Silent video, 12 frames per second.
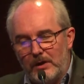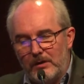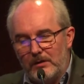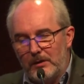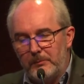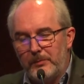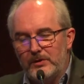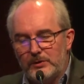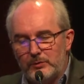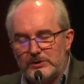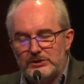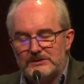a point
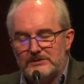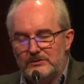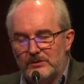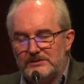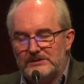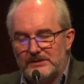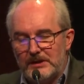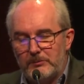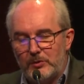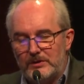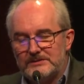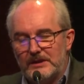which is
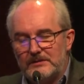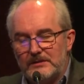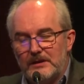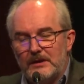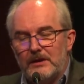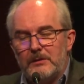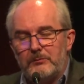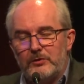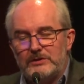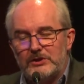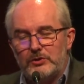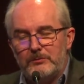noticeable is that
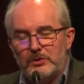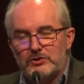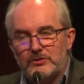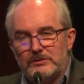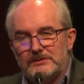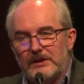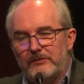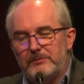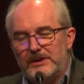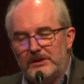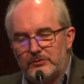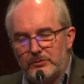protection measures have
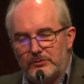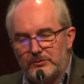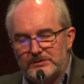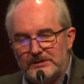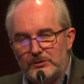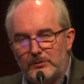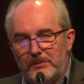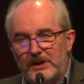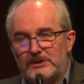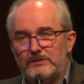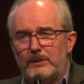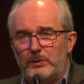been introduced in the
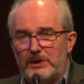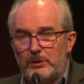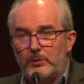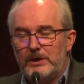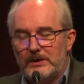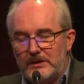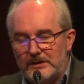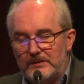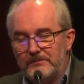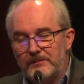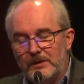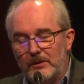mines very quickly,
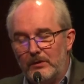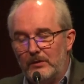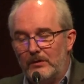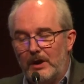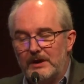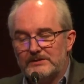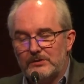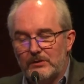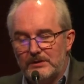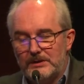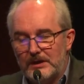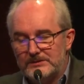as
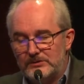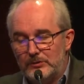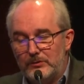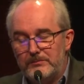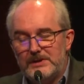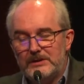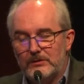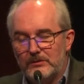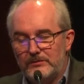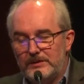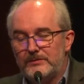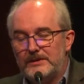early as the
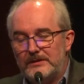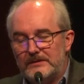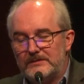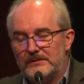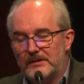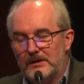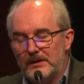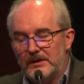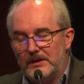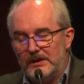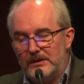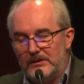mid-50s
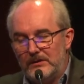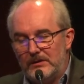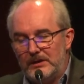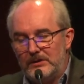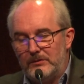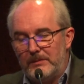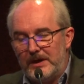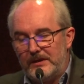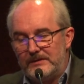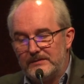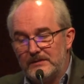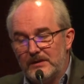in the
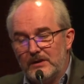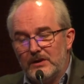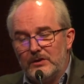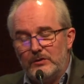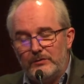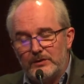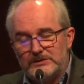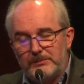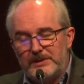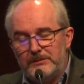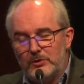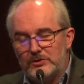mines. The first
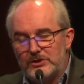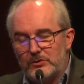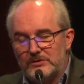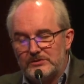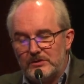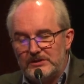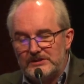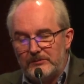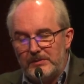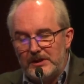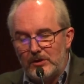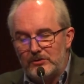epidemiological studies have
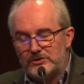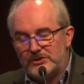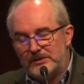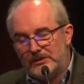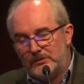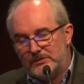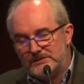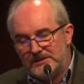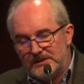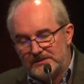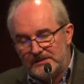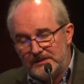been launched in the
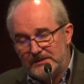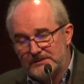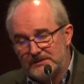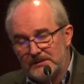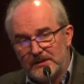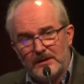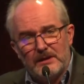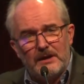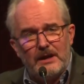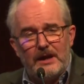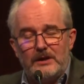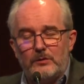60s,
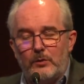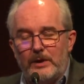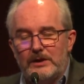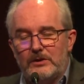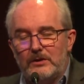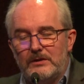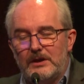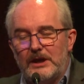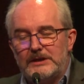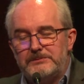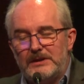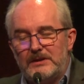and radon
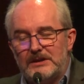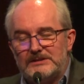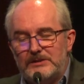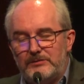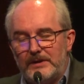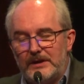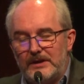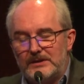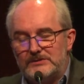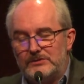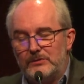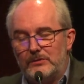has been classified
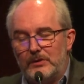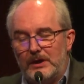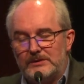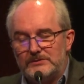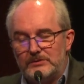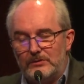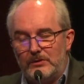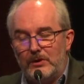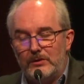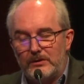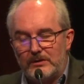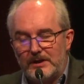as a
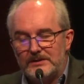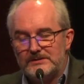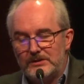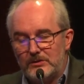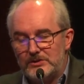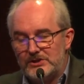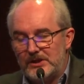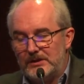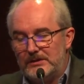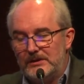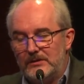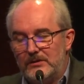lung carcinogen
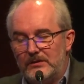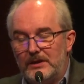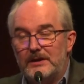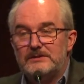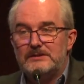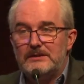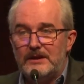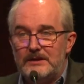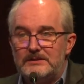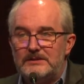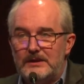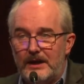in
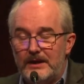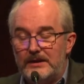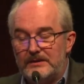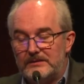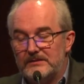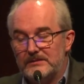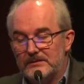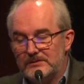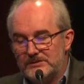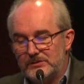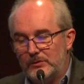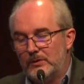1988,
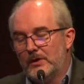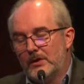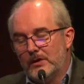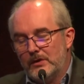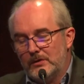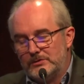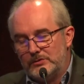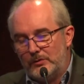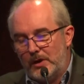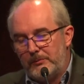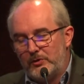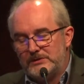so
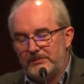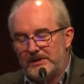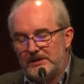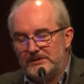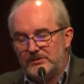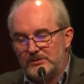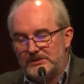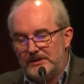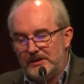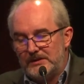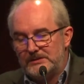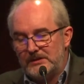approximately 30
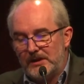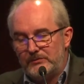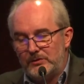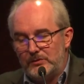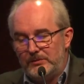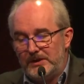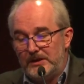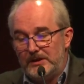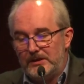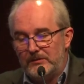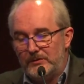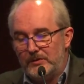years after the
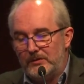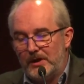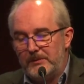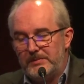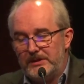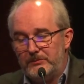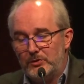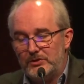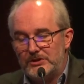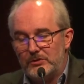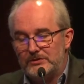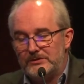beginning of the
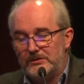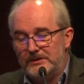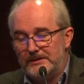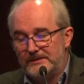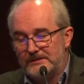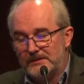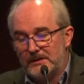epidemiological studies.